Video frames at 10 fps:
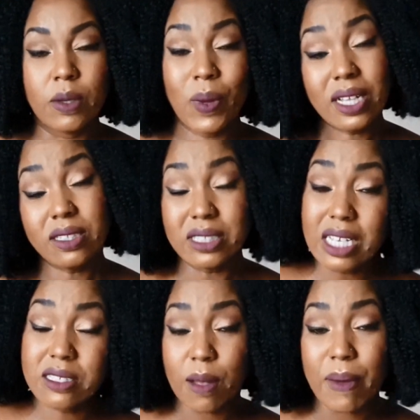well,
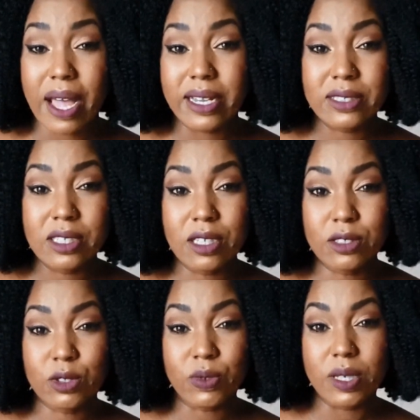that's not bad actually.
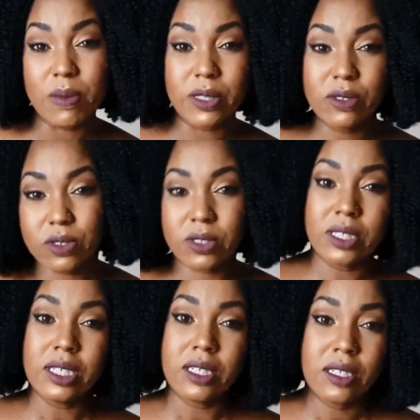That's 3 months
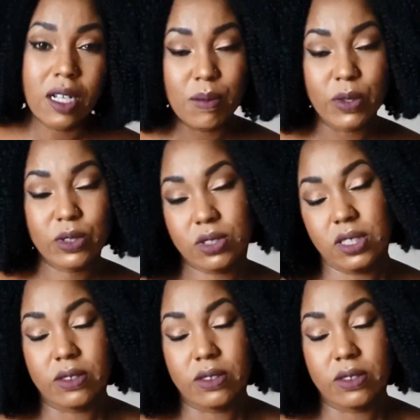almost, you